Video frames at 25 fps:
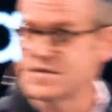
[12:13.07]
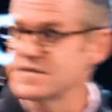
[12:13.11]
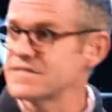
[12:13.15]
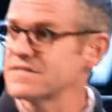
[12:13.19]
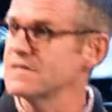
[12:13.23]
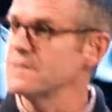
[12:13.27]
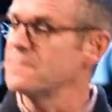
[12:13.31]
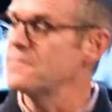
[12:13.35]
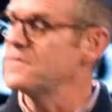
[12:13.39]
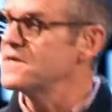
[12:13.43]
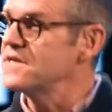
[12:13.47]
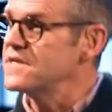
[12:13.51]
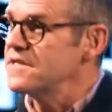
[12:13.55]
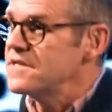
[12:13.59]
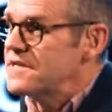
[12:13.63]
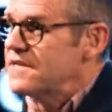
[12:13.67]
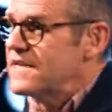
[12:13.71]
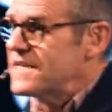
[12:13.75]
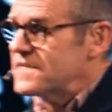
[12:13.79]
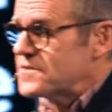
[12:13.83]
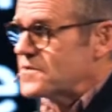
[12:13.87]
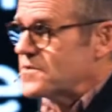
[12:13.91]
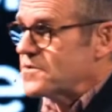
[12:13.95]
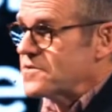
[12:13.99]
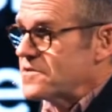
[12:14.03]
to slip into the
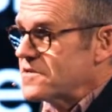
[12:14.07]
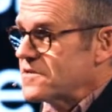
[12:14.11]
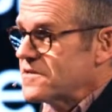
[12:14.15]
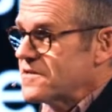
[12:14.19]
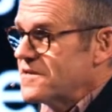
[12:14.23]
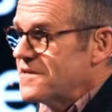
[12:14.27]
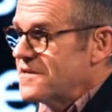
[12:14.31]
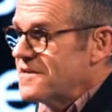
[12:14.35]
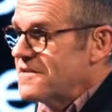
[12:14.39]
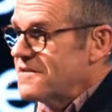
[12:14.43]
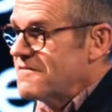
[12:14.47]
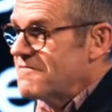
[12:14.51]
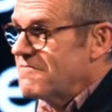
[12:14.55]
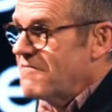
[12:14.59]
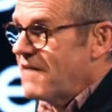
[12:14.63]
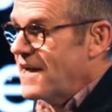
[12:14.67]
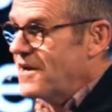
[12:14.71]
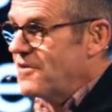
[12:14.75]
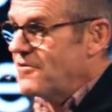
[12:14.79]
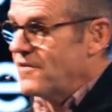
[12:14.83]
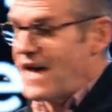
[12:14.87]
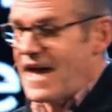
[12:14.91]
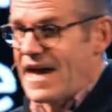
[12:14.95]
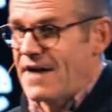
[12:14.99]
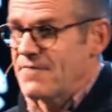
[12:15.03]
desert. I
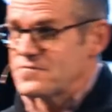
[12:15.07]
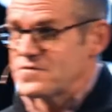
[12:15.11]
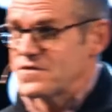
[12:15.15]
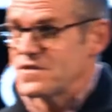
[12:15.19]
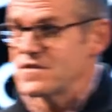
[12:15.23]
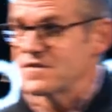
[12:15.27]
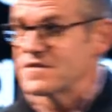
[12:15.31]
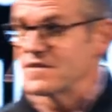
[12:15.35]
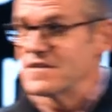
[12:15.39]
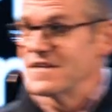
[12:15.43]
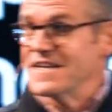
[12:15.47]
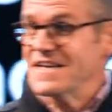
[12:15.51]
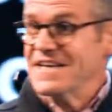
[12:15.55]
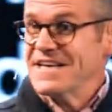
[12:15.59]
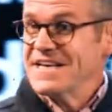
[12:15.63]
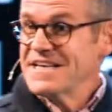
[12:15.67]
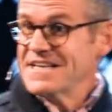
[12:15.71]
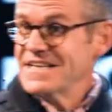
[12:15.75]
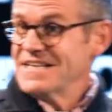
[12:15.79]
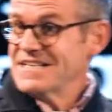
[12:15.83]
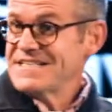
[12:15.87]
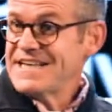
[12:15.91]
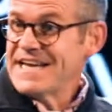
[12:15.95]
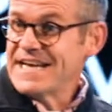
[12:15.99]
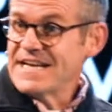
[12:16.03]
don't have to
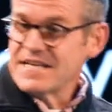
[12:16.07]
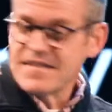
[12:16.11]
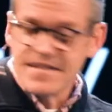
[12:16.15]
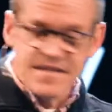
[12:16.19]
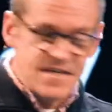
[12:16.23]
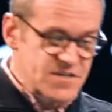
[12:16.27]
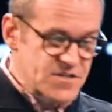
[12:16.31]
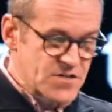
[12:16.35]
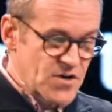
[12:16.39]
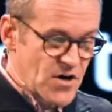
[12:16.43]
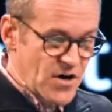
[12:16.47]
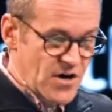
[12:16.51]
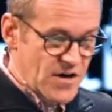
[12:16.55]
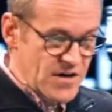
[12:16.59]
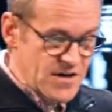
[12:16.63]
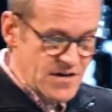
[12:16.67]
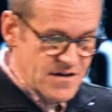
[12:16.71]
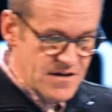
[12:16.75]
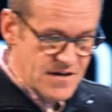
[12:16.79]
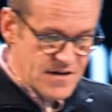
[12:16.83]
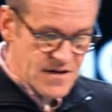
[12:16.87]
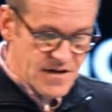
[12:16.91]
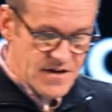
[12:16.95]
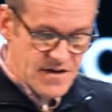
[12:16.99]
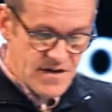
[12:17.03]
take this on.
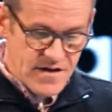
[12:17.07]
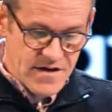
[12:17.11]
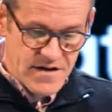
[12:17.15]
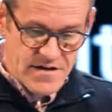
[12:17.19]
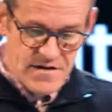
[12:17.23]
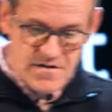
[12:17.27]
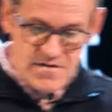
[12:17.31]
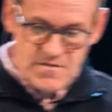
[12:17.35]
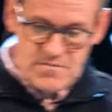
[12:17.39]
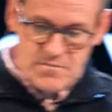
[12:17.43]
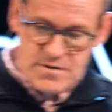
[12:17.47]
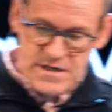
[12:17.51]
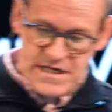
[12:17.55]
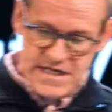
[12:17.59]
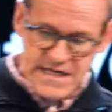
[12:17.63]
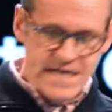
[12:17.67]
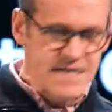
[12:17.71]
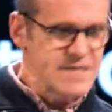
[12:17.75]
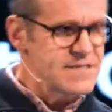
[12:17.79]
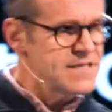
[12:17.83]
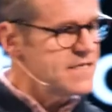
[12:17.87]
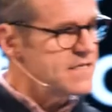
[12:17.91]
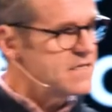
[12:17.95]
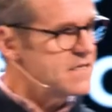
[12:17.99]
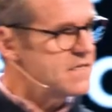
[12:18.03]
But he
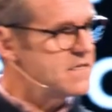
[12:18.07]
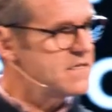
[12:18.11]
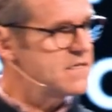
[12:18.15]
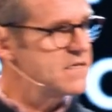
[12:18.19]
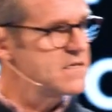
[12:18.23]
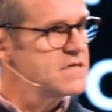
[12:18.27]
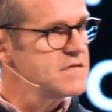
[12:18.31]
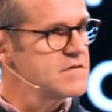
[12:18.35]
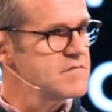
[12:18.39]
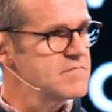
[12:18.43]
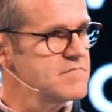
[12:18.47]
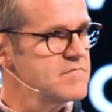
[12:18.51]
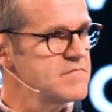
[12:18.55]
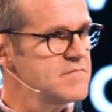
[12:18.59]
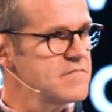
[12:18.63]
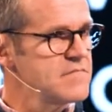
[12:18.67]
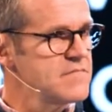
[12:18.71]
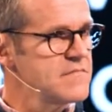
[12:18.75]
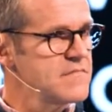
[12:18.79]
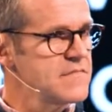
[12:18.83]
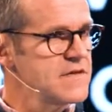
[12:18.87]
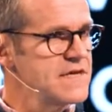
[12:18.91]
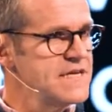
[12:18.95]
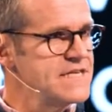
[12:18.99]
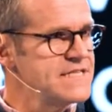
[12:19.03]
doesn't.
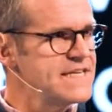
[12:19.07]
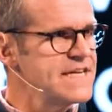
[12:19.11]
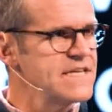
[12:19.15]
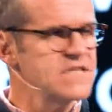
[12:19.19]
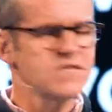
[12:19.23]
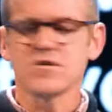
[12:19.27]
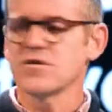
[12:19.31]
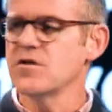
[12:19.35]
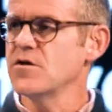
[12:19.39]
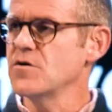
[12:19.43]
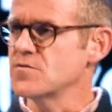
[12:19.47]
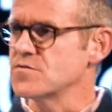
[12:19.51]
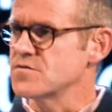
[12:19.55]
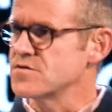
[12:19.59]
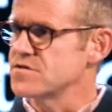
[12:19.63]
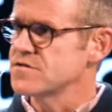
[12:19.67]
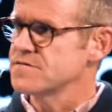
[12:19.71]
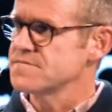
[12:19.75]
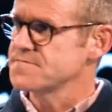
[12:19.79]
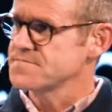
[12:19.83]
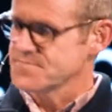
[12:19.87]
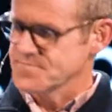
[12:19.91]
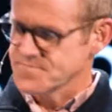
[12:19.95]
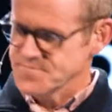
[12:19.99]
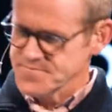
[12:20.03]
He stays close.
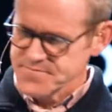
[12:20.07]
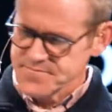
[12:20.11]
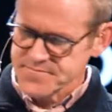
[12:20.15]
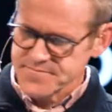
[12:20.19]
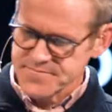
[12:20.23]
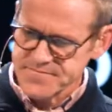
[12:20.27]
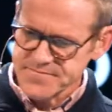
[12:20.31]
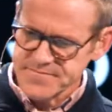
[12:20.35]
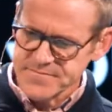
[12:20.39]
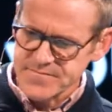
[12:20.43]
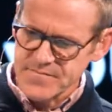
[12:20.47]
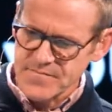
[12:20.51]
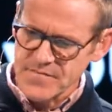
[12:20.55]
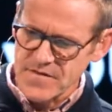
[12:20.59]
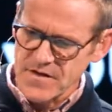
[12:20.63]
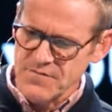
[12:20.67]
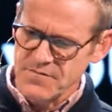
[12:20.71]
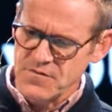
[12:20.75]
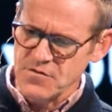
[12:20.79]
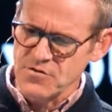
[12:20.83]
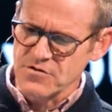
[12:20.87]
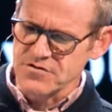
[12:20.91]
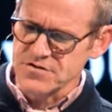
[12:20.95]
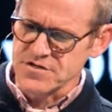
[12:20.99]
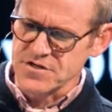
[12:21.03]
A
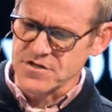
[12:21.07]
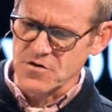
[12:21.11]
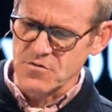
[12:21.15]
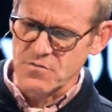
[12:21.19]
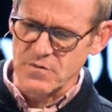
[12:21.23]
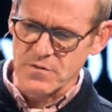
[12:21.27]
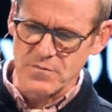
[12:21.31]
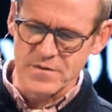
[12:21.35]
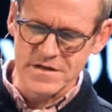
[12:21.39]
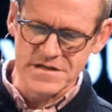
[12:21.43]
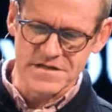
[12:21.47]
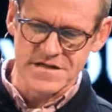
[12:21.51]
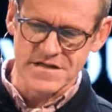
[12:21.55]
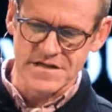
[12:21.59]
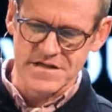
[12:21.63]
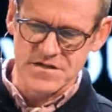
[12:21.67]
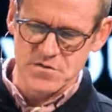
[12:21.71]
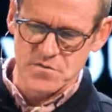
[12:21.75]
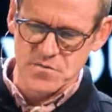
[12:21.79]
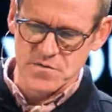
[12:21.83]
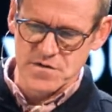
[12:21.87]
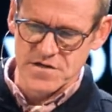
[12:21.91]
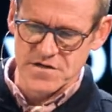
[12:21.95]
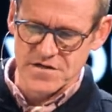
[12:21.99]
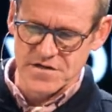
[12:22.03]
few years ago, we went to
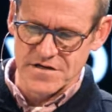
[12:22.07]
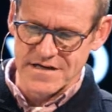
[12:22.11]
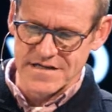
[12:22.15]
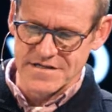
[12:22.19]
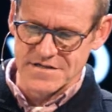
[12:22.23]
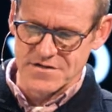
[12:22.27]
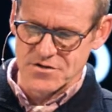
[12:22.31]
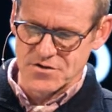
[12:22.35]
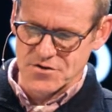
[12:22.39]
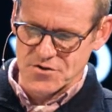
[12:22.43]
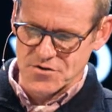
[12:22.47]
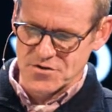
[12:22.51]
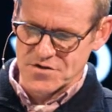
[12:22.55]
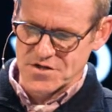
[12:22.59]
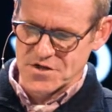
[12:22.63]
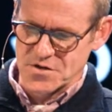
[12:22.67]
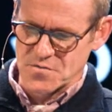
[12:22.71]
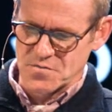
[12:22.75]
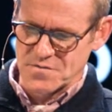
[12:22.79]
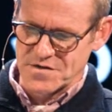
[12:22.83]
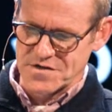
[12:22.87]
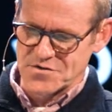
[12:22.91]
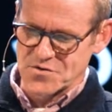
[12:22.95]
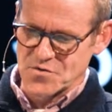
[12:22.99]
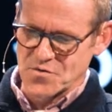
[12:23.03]
Israel as a church,
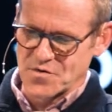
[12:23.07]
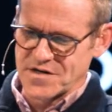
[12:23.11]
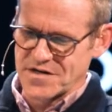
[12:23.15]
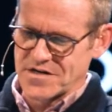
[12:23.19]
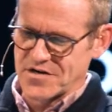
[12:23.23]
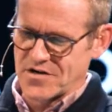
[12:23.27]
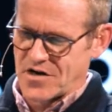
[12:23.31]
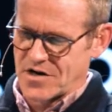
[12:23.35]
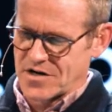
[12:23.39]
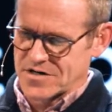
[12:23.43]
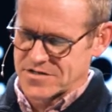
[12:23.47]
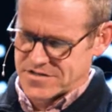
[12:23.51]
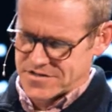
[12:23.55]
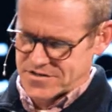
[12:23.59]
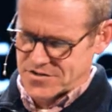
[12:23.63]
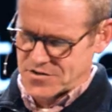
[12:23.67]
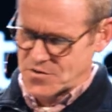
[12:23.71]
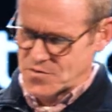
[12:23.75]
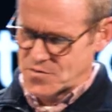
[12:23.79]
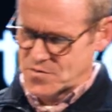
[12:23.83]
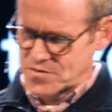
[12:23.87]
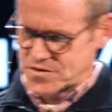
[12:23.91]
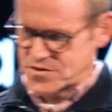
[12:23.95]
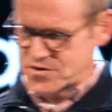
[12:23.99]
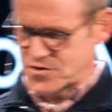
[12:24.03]
and we joined Austin
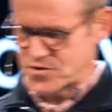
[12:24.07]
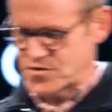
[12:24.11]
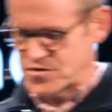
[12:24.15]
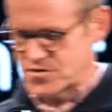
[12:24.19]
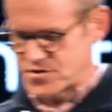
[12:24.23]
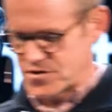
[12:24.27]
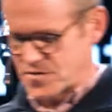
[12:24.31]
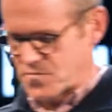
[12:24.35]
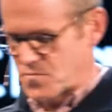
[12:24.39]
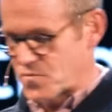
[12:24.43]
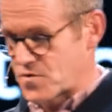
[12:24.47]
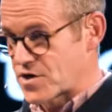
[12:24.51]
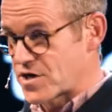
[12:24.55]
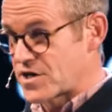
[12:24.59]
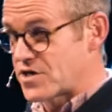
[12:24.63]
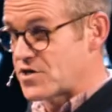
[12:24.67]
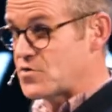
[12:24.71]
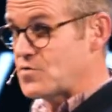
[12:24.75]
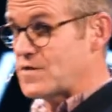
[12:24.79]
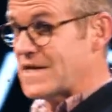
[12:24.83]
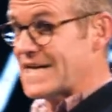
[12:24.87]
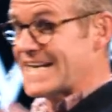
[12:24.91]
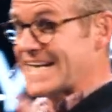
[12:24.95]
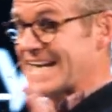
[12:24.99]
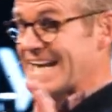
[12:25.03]
Oaks Church, and we're going to
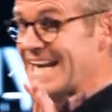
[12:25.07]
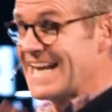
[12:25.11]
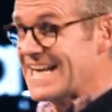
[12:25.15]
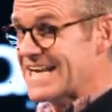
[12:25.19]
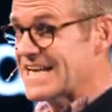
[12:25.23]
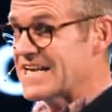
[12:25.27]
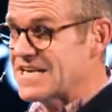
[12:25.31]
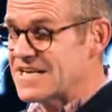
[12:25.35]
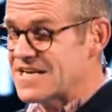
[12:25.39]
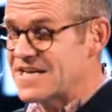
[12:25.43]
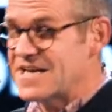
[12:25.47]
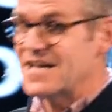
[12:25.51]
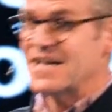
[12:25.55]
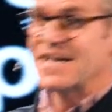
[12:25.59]
do that again